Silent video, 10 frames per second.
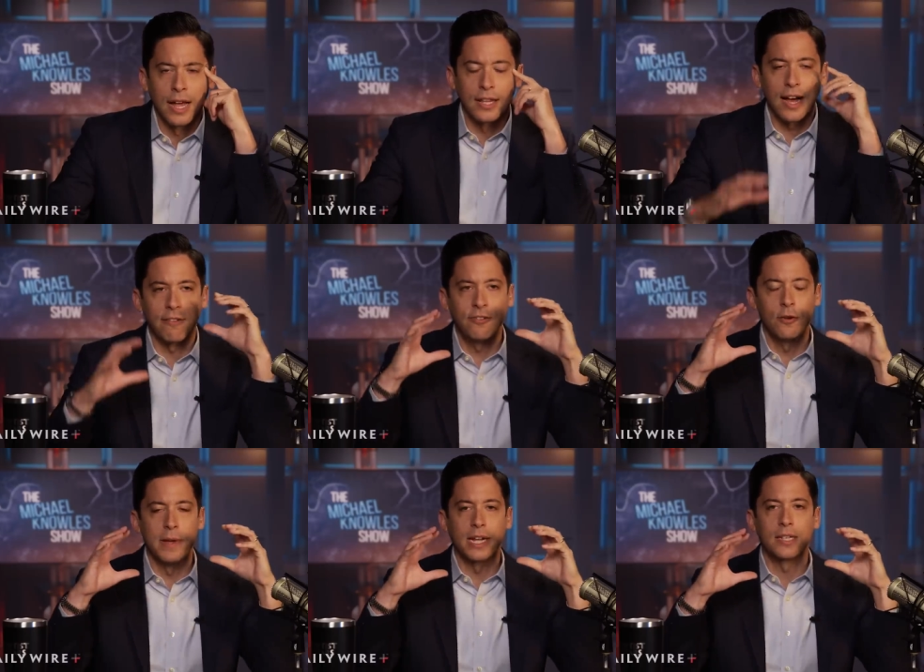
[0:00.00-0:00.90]
And the guy
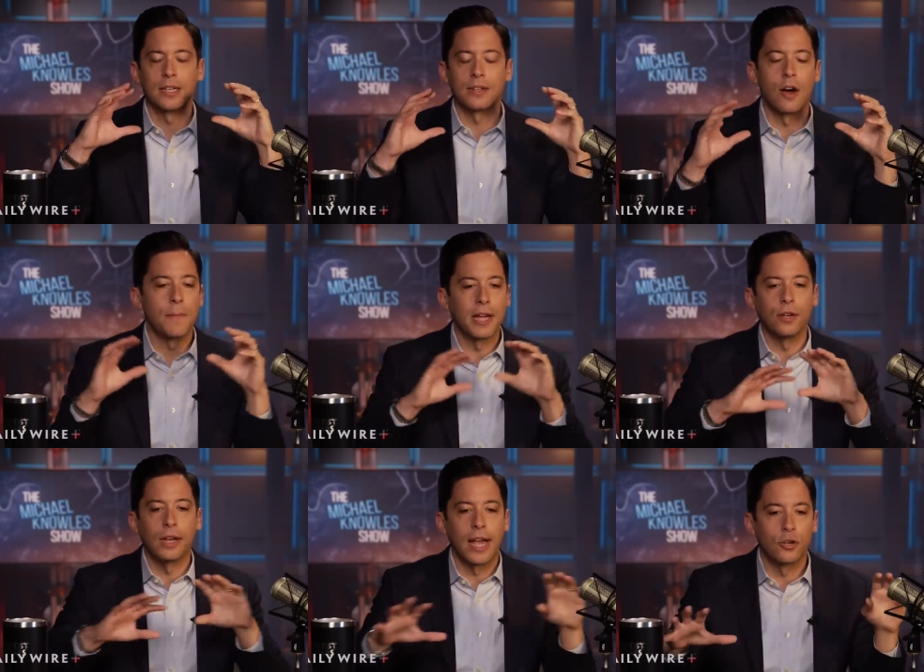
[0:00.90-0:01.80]
filming, he says, No,
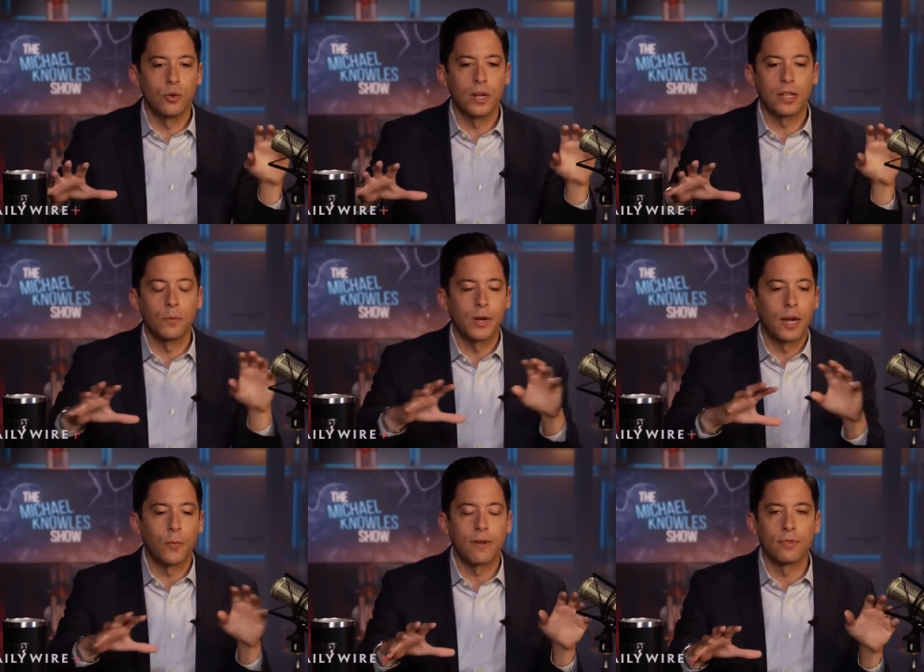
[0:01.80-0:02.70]
man, you can't do anything. We
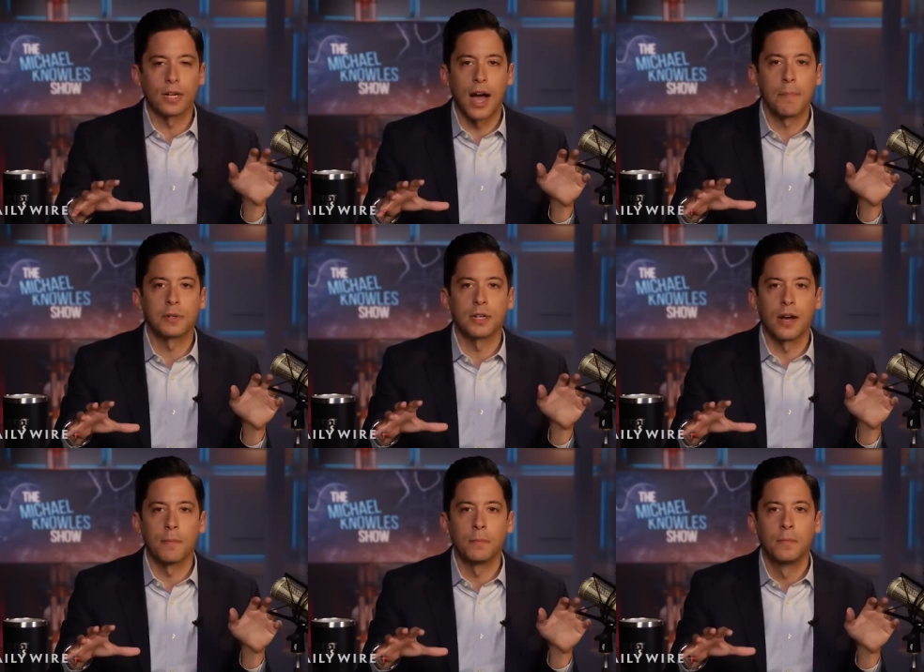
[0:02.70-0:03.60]
got to wait for the cops to
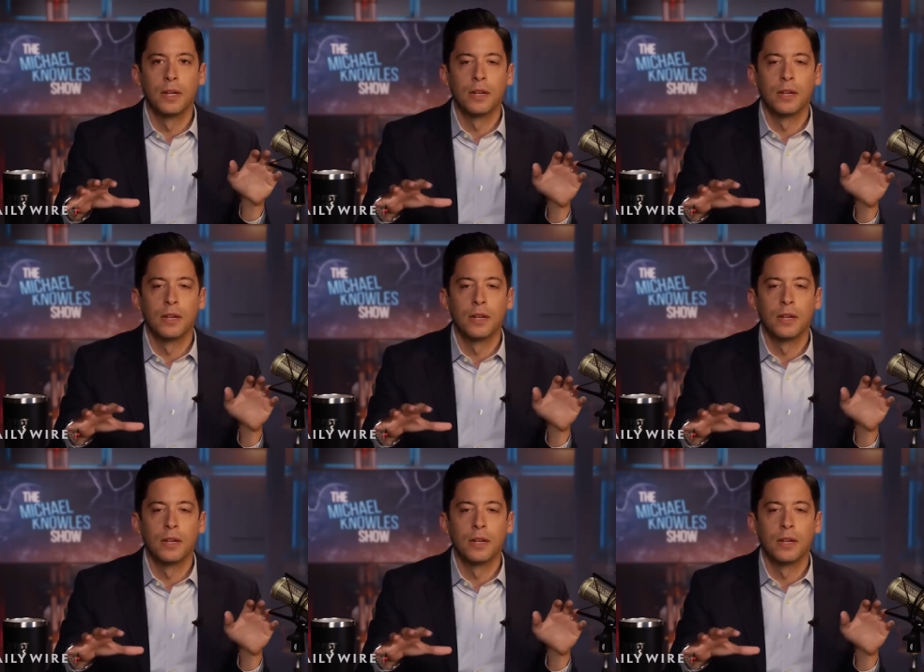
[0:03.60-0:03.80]
come.